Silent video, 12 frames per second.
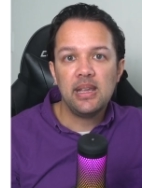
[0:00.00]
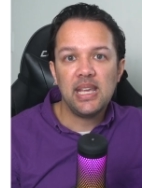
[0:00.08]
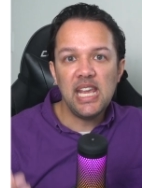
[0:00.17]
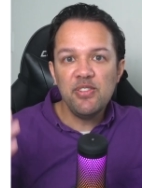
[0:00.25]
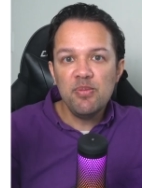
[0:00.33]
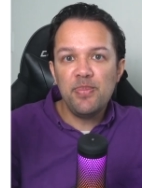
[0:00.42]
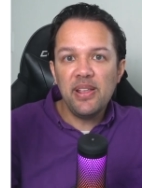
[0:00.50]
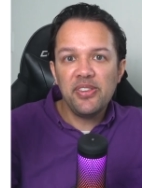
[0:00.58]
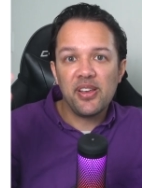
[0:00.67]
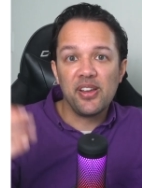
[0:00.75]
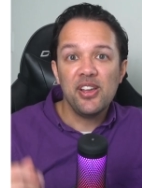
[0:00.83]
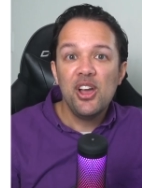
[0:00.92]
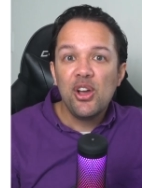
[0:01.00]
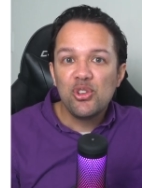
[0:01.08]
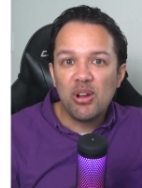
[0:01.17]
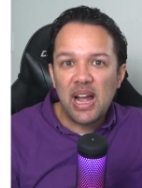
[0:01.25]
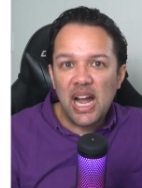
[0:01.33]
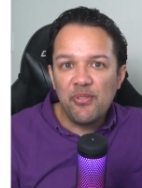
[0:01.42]
Even better,
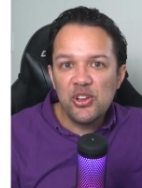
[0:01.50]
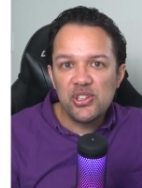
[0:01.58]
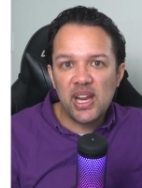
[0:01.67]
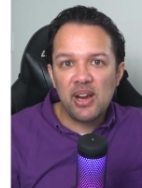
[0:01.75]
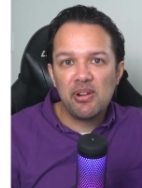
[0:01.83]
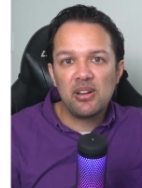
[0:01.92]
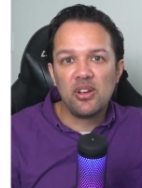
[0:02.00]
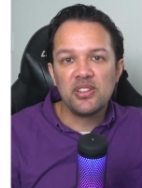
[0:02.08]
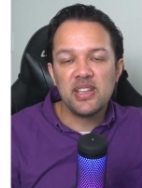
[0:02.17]
your average error loss